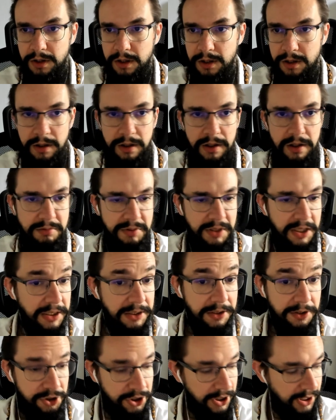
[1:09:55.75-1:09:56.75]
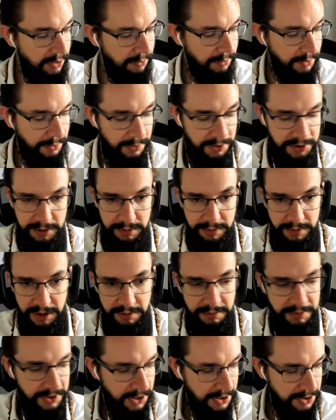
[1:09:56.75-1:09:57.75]
But I need to check in with what's going
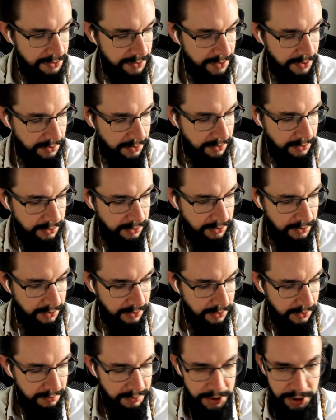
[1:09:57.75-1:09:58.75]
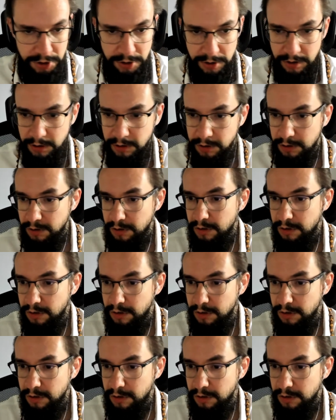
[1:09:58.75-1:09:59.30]
on with Adrian to be sure.